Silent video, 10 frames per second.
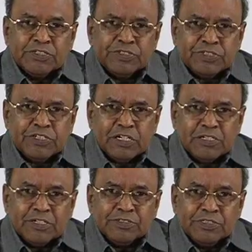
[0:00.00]
So
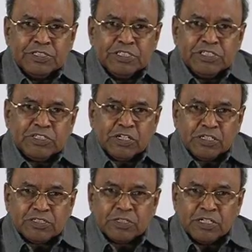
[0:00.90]
these
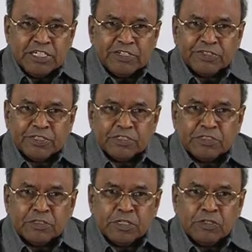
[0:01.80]
are solids,
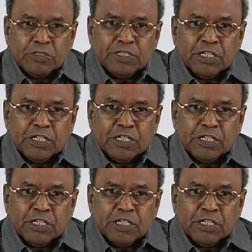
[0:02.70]
no doubt.